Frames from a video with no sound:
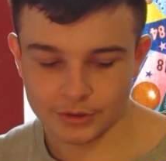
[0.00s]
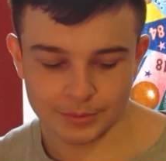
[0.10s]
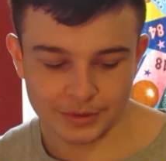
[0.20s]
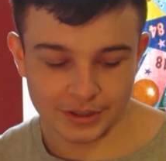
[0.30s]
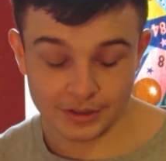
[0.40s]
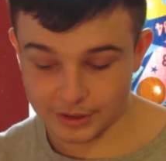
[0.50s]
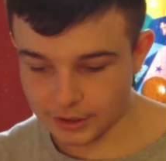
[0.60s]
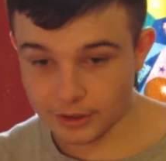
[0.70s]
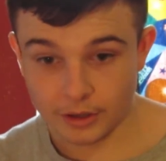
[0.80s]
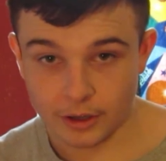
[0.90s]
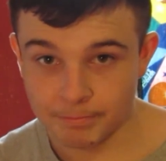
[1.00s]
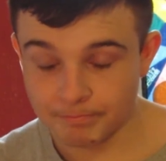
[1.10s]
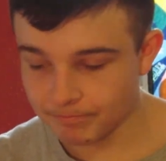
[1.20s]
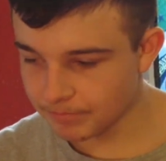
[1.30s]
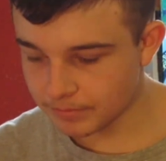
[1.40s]
Oh man.
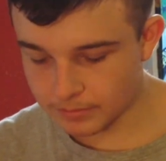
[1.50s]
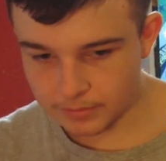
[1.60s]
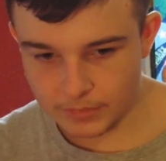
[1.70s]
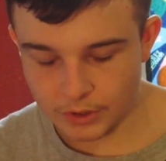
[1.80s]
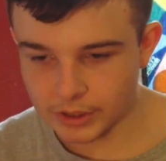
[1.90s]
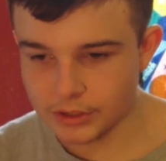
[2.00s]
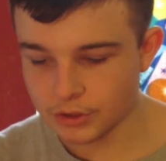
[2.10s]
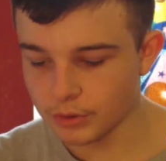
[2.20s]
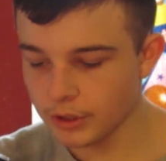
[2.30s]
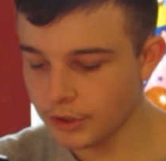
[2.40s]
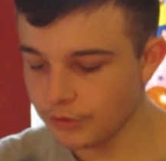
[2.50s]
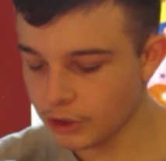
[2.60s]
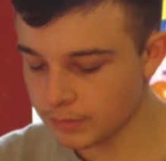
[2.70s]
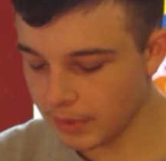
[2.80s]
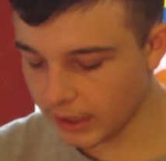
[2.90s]
Okay, so
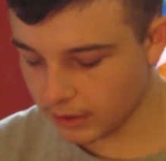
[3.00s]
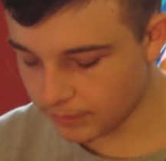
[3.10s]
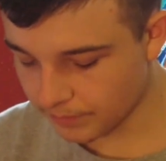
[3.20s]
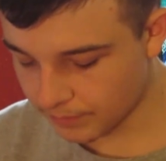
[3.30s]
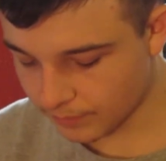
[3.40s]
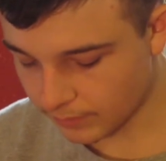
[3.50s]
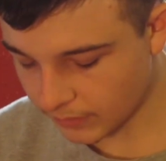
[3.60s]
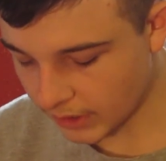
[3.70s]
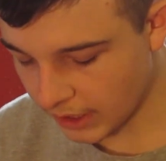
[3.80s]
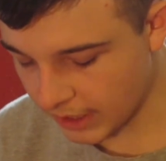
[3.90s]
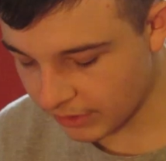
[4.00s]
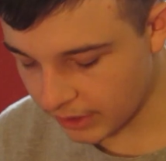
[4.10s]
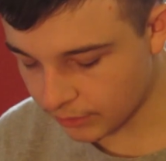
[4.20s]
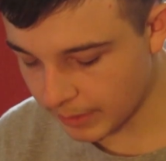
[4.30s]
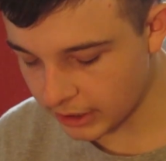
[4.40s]
this band I have
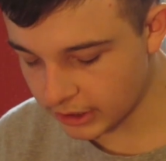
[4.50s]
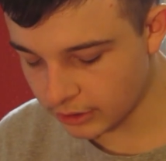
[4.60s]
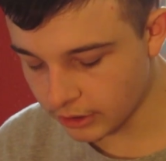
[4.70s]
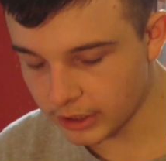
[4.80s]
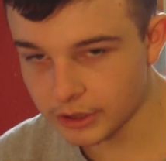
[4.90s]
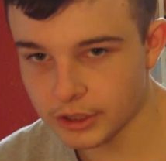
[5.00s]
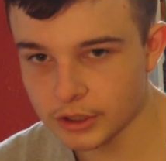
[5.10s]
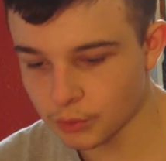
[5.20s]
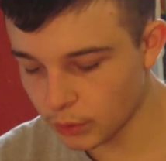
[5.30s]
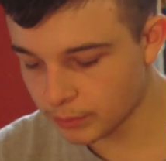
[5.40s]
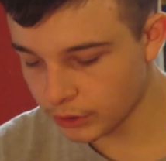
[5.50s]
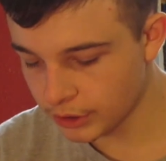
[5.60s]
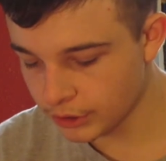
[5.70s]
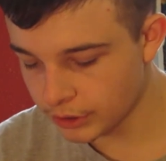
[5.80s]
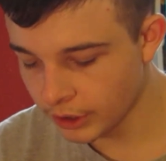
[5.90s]
had for about a year, and I think it's worn pretty
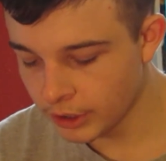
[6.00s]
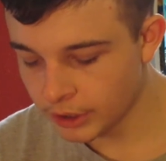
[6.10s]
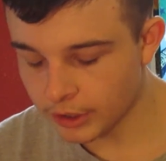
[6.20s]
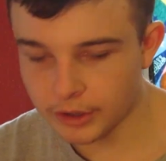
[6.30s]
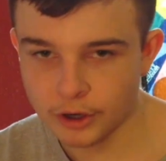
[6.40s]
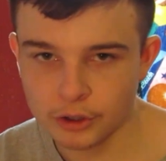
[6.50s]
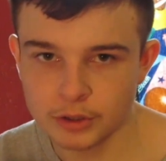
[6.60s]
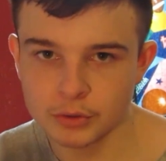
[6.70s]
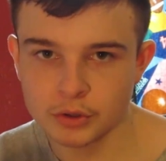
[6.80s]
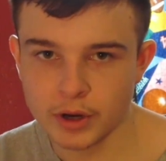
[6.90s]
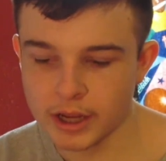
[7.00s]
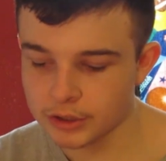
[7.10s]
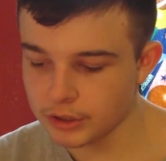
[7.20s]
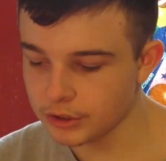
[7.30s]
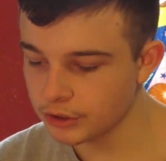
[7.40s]
good. Now there are some
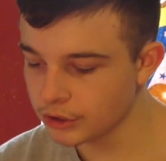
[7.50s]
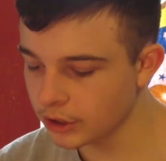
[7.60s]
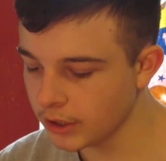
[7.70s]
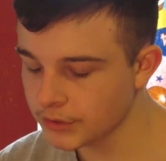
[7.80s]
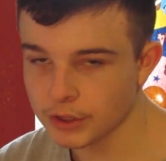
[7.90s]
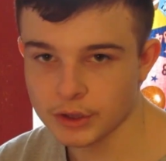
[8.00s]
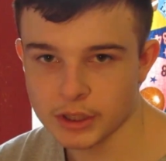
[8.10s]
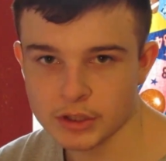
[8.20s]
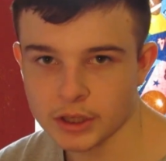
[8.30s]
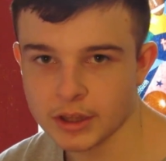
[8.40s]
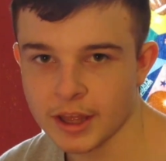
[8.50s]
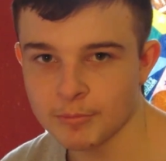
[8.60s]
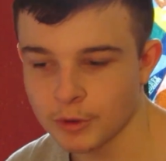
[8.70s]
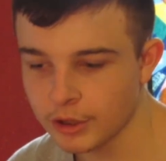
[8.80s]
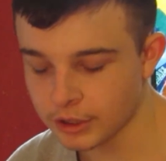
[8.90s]
scratches and scuffs and things like that,
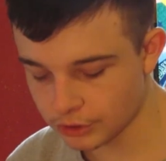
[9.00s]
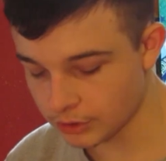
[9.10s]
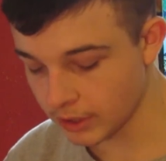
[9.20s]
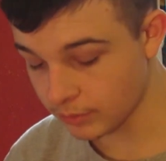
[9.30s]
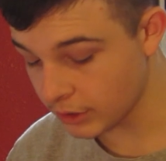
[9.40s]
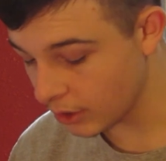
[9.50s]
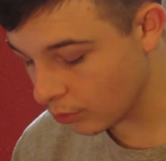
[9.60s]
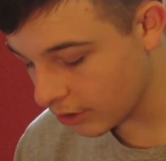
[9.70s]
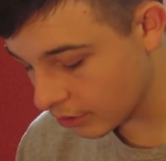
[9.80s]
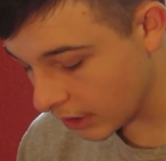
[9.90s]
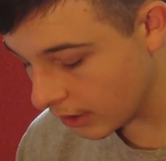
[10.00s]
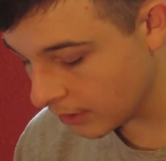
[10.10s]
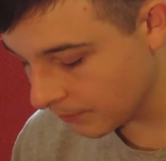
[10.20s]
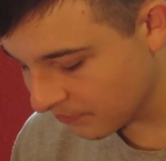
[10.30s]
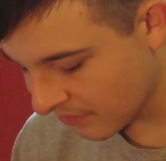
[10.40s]
but that's just everyday wear and tear,
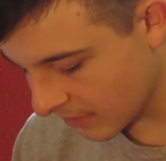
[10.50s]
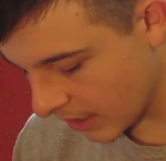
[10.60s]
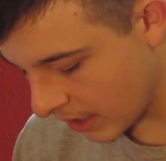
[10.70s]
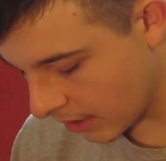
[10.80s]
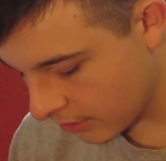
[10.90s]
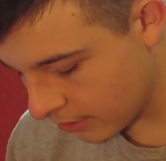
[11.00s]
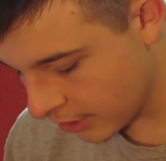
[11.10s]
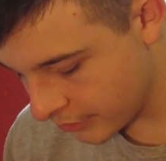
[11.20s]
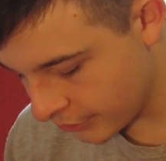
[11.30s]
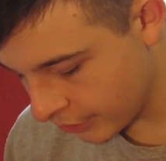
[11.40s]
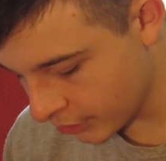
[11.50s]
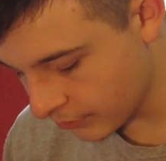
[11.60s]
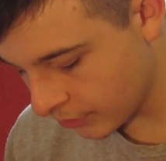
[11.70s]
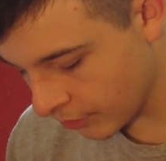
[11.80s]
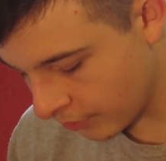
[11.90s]
and none of it, the